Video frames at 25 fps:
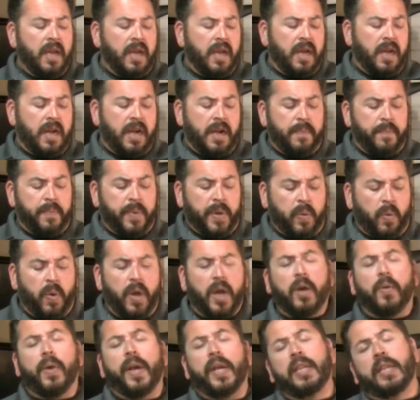But
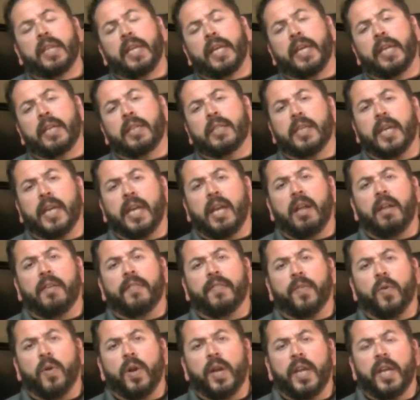one great thing is in
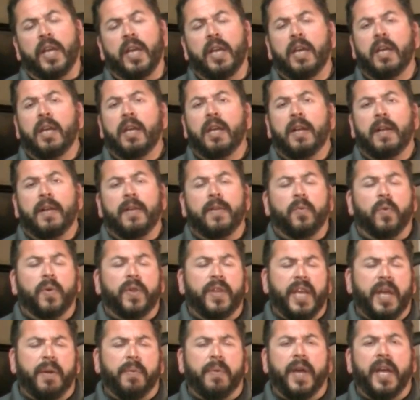California, when
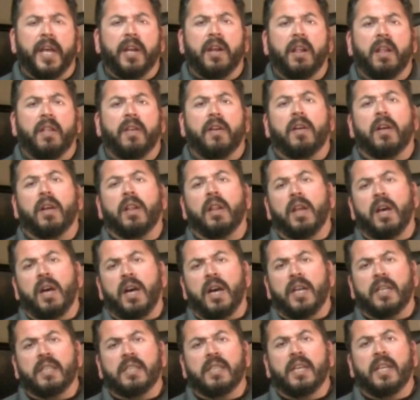they write all of our
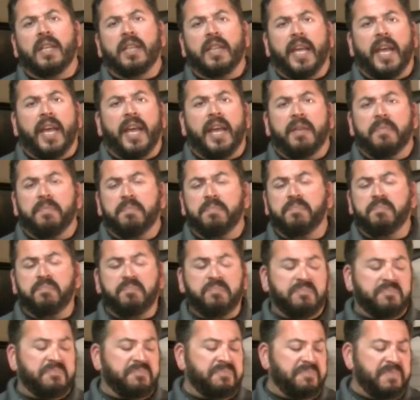laws, they
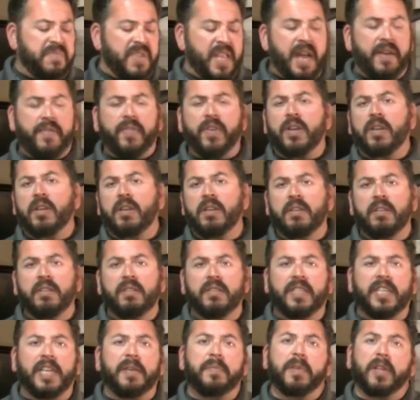never
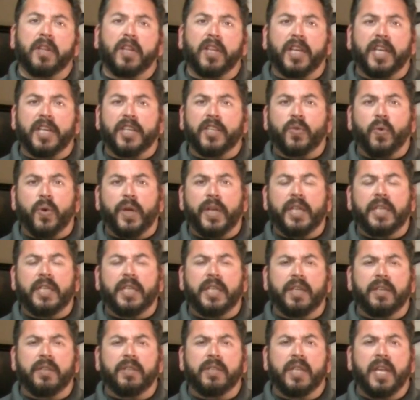seem to look at
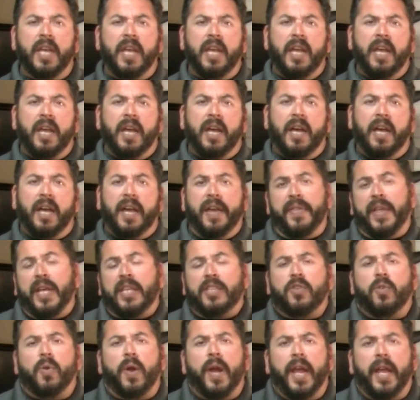22s. And
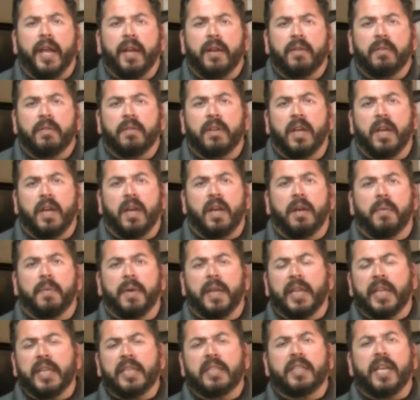that's great.
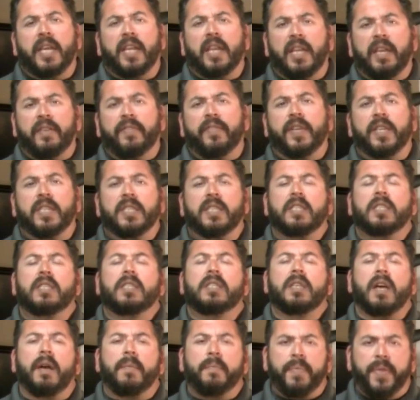At least they leave us
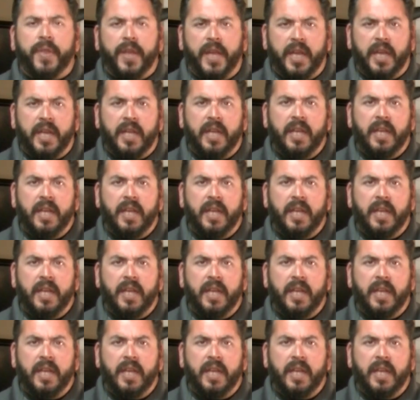something